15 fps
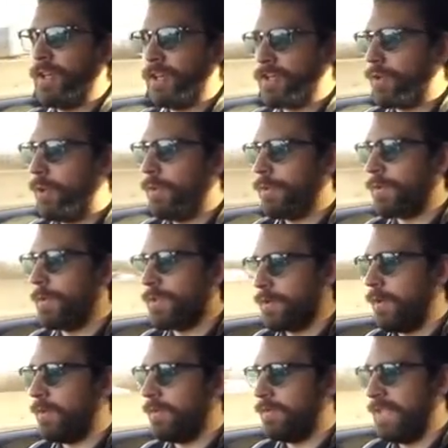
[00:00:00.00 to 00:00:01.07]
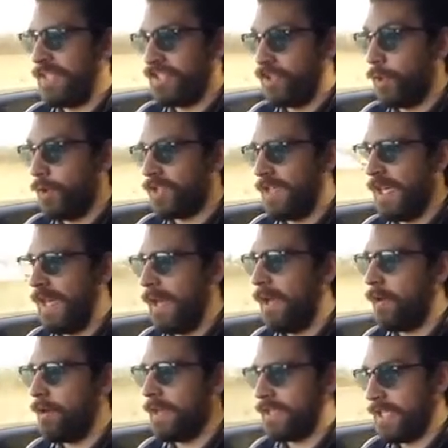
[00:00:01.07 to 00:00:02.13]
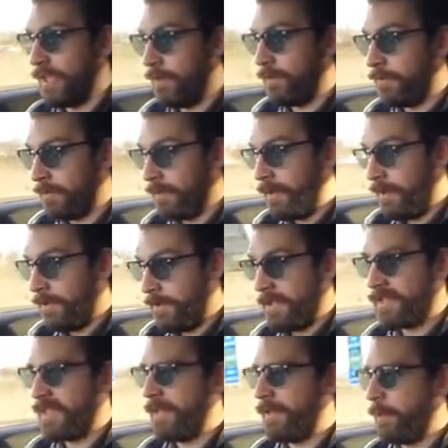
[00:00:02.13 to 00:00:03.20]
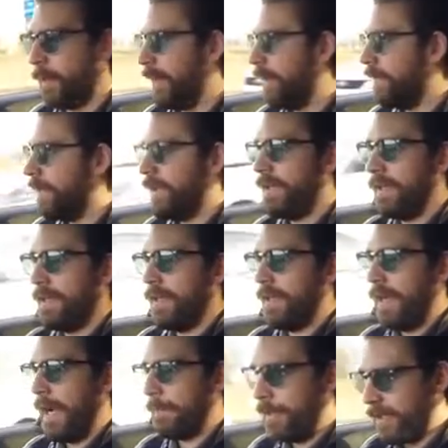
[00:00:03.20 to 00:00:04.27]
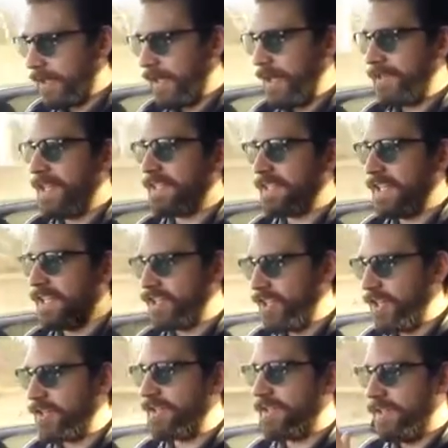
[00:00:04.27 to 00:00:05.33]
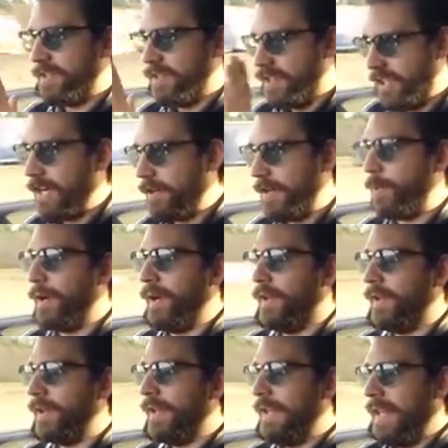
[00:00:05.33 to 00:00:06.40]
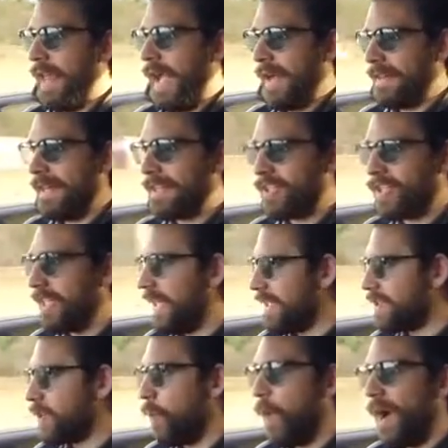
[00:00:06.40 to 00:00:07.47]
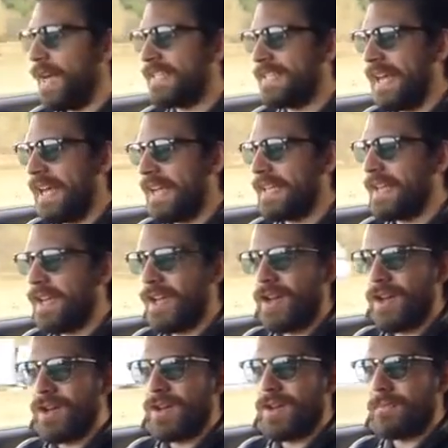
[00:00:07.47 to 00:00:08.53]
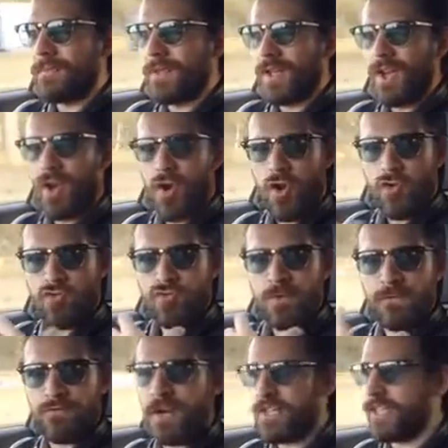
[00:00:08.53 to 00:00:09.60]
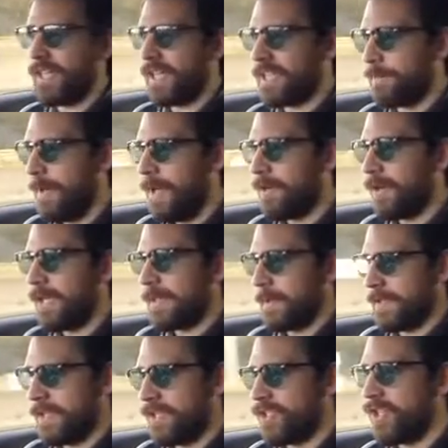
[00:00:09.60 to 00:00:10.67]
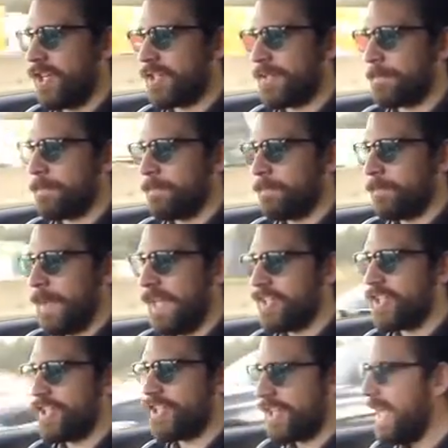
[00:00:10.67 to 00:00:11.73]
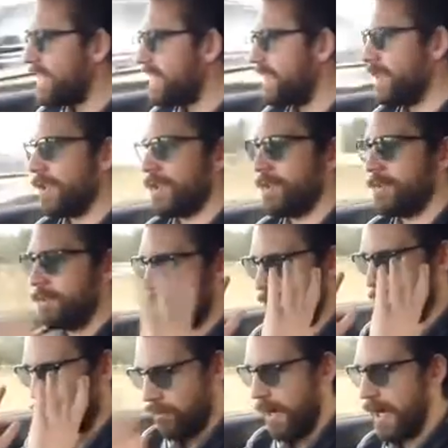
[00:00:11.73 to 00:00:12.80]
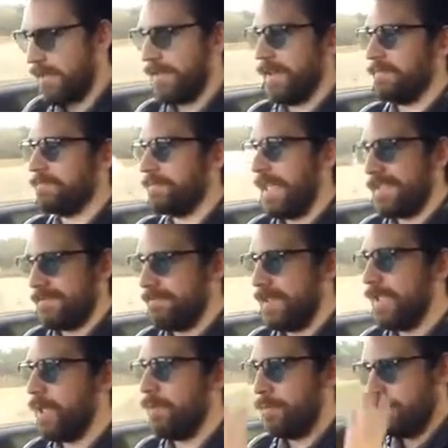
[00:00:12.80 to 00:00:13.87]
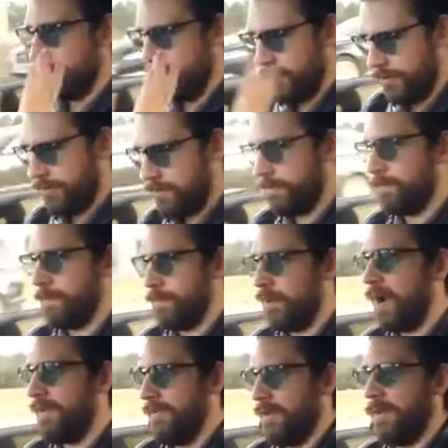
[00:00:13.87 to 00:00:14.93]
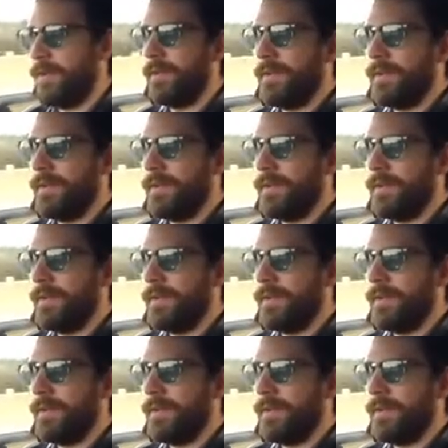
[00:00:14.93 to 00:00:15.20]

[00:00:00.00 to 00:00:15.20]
controls which are on these stalks here are actually on the steering wheel. I'm looking at this and it's just steering wheel. And actually that's quite a refreshing experience because it's just, it just says to you, driving, that's, you know, driver.